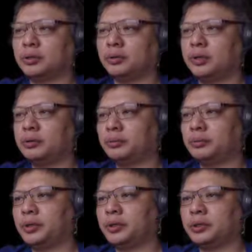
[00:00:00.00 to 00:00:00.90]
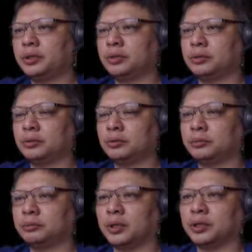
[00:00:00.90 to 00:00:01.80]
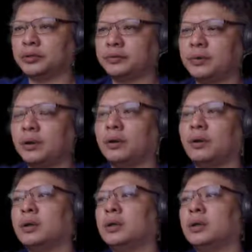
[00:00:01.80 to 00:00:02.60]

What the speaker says: would be c2 plus 4.